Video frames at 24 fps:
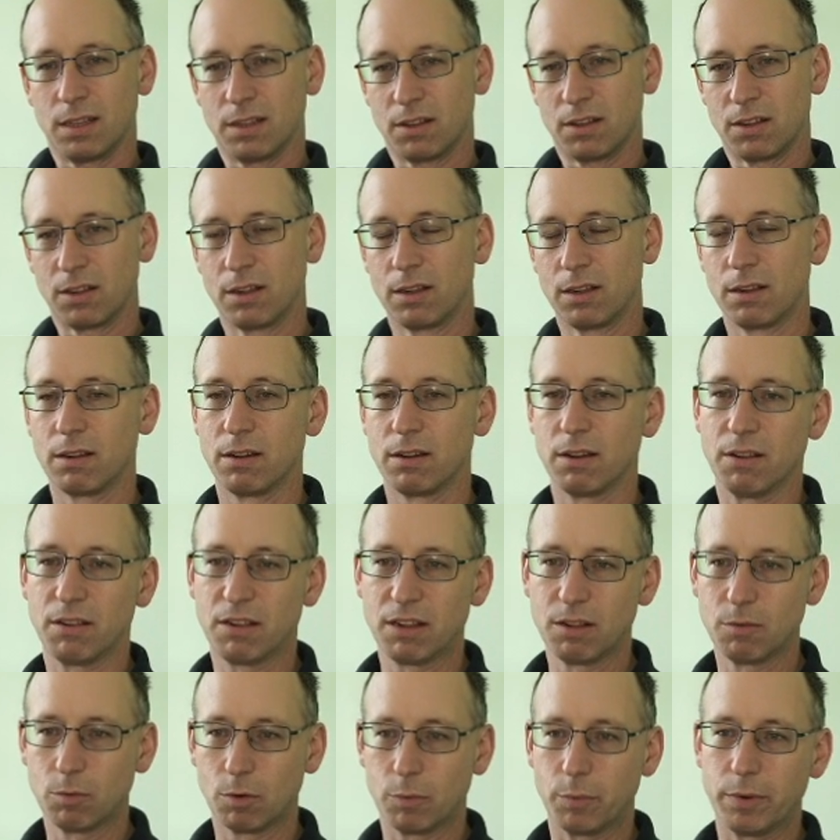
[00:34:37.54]
You can
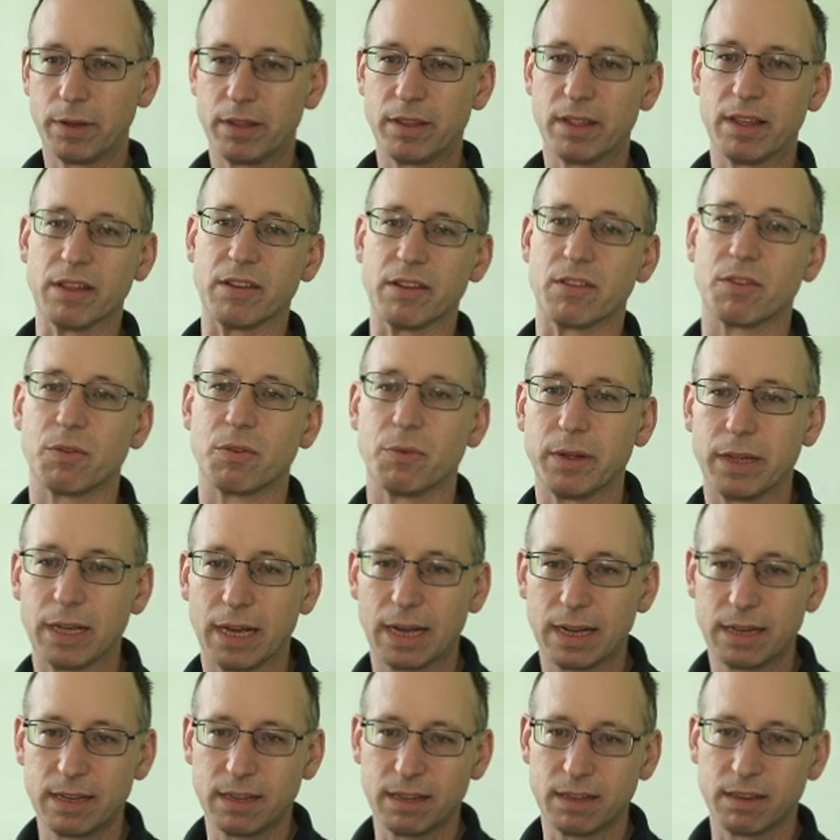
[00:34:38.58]
see what we did. We
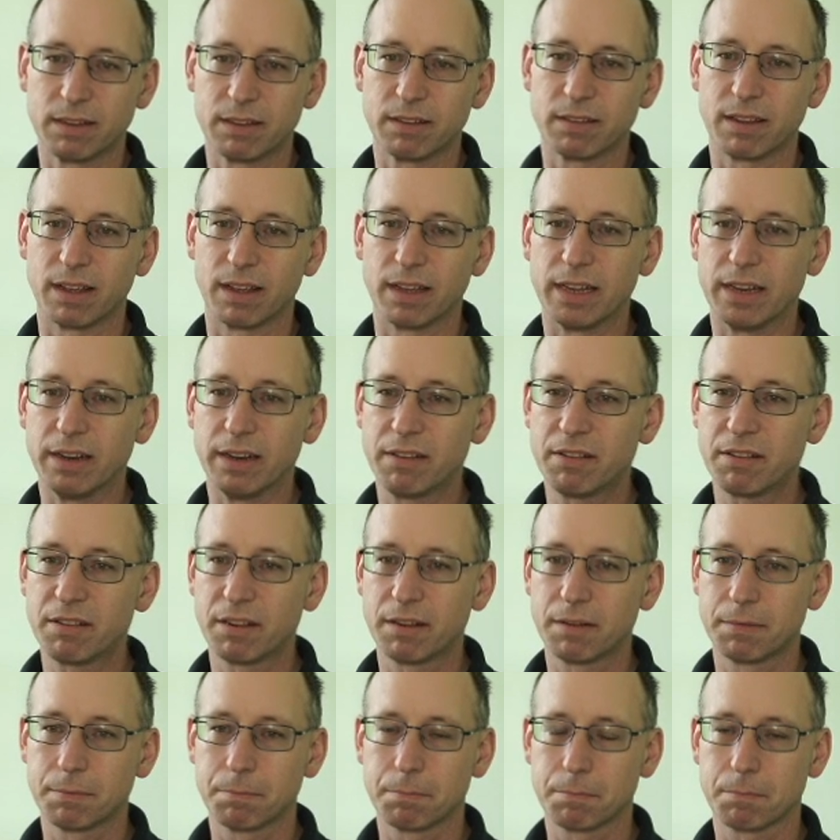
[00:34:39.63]
added contains.
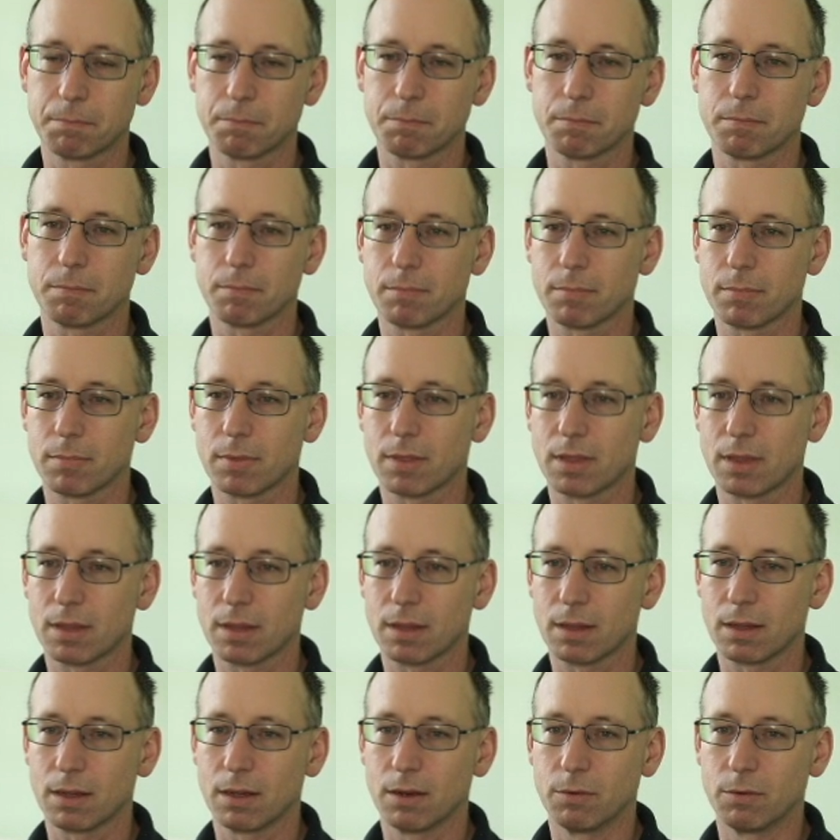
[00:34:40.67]

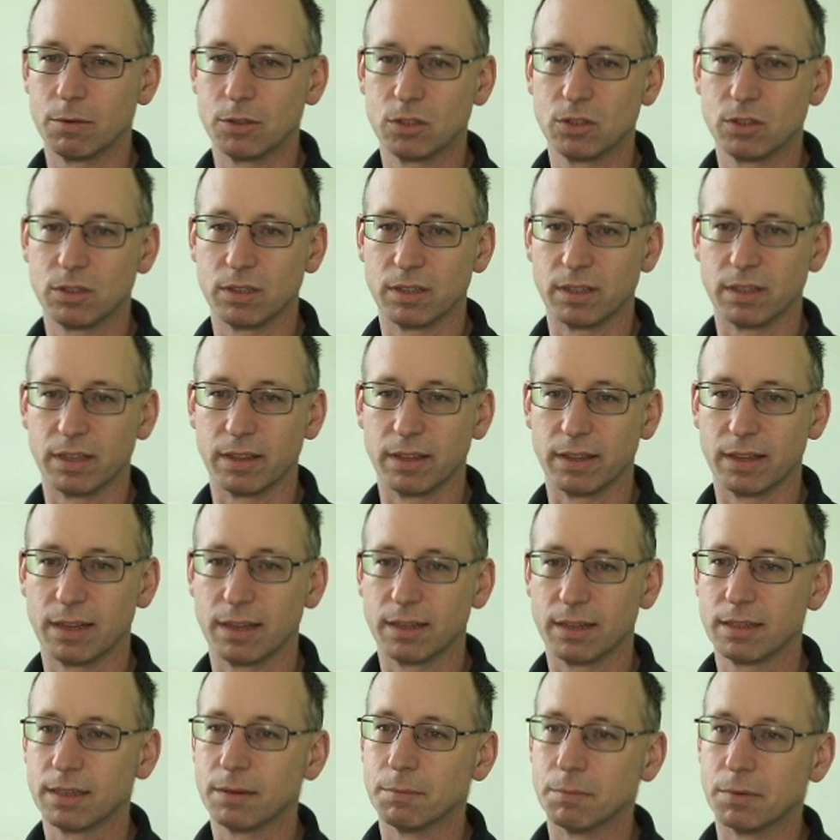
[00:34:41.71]
Oh, we shouldn't have done that,
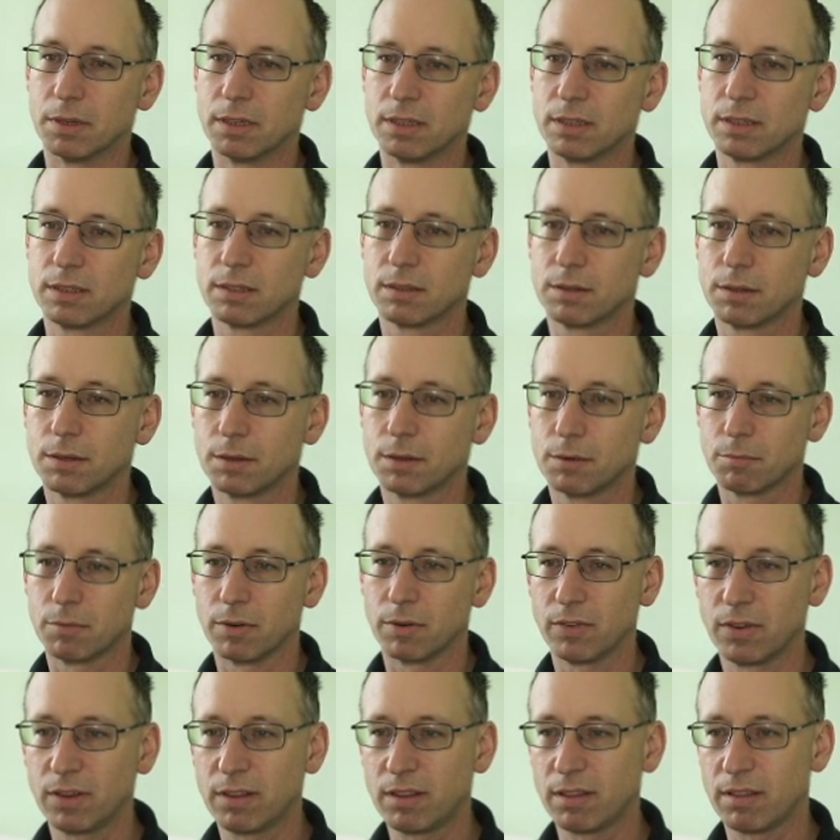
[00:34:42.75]
never mind.
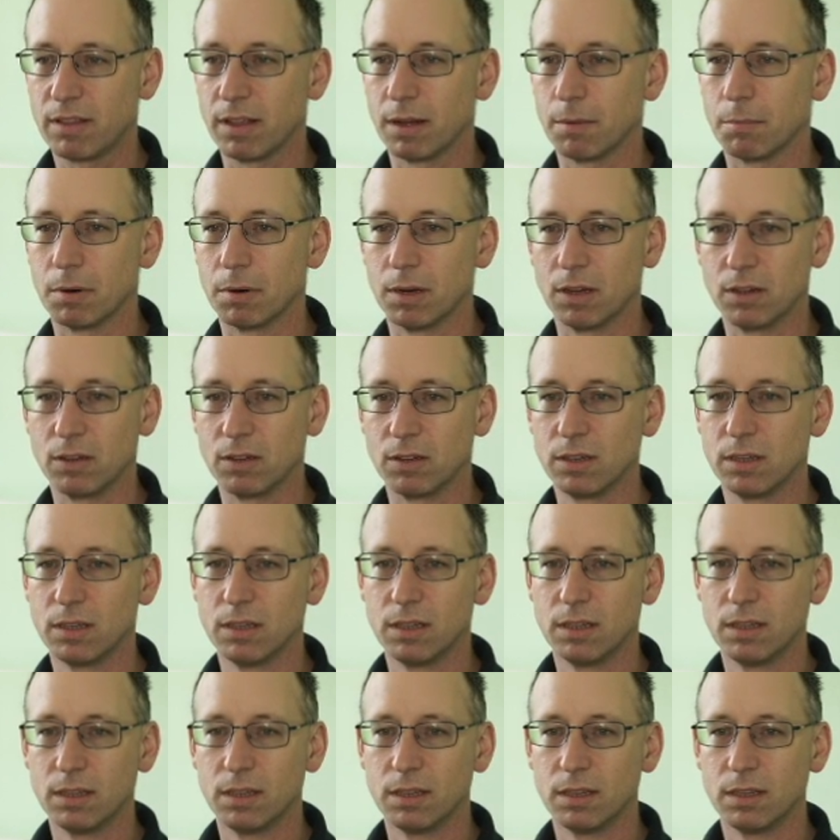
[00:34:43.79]
Prevented the upload,
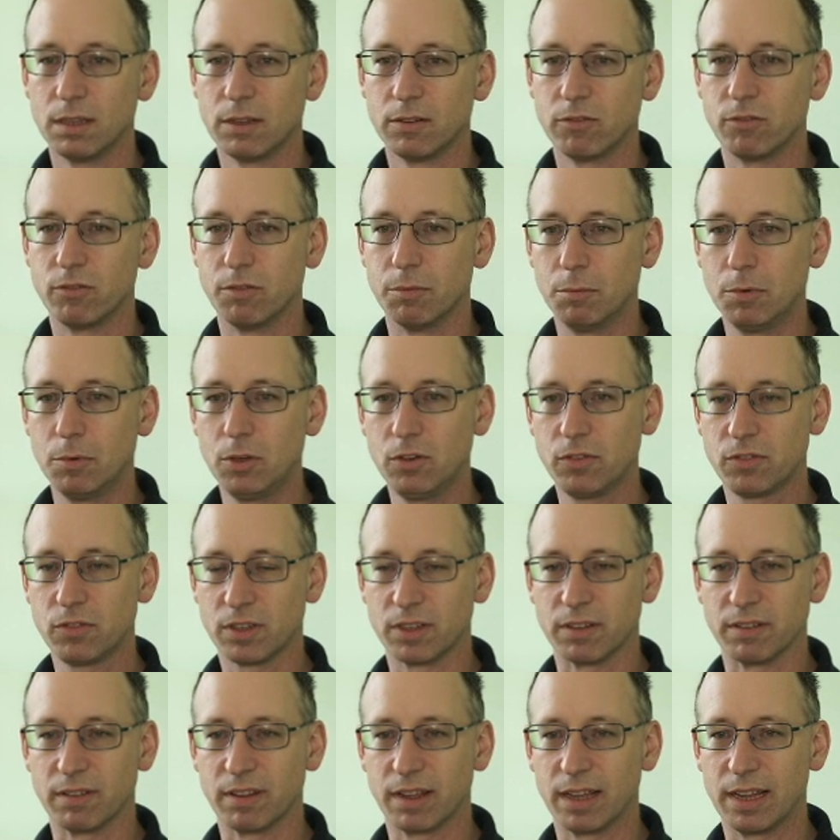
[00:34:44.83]
removed
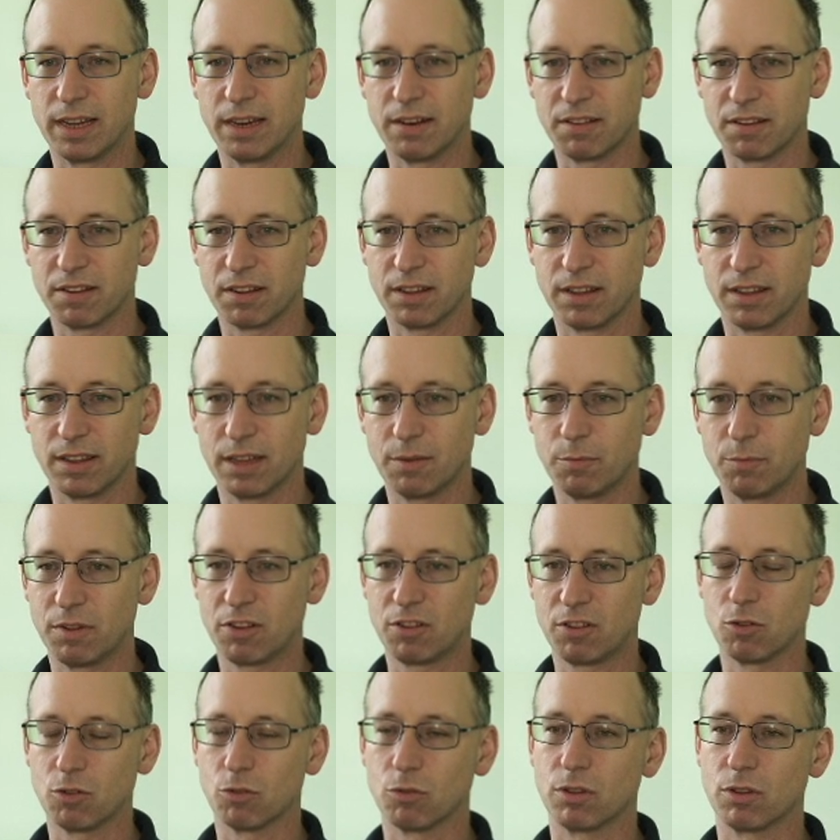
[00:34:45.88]
contains, and then we
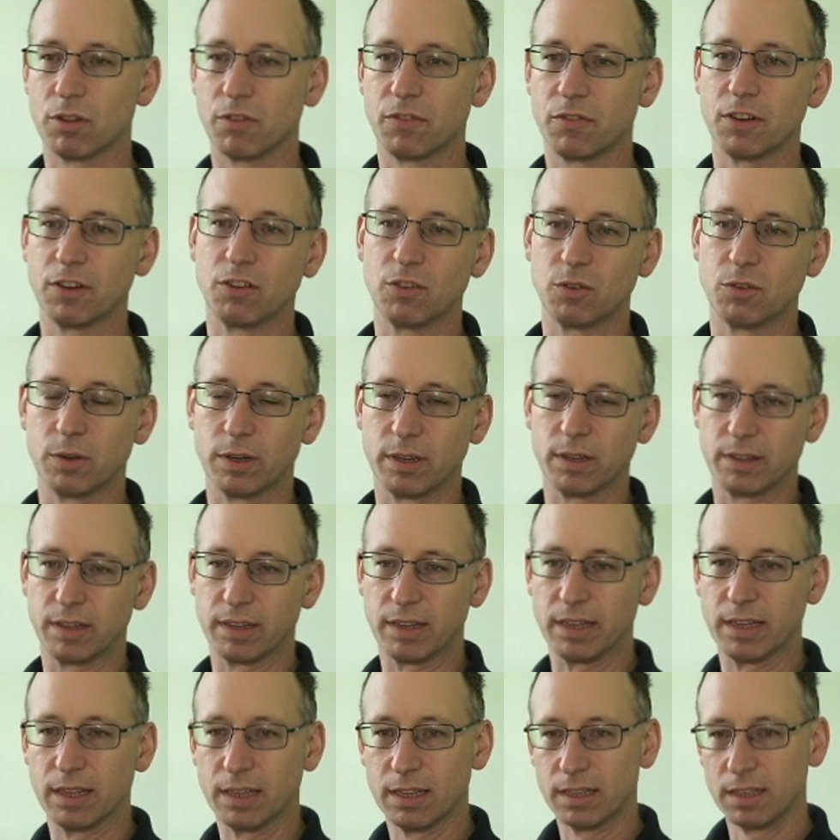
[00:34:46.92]
stored the photo
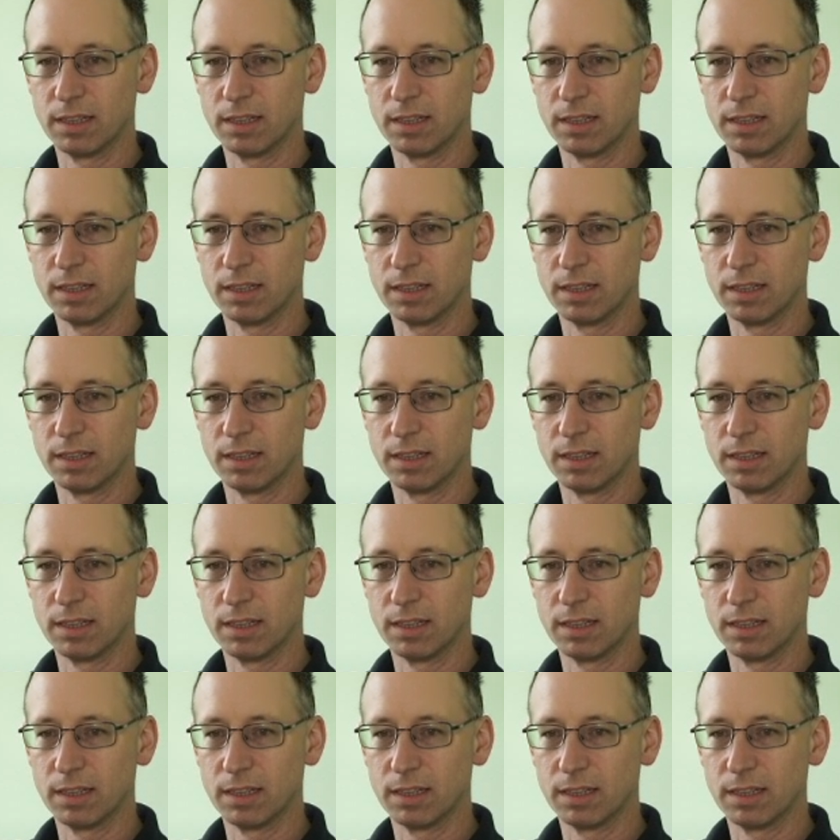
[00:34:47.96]
ID.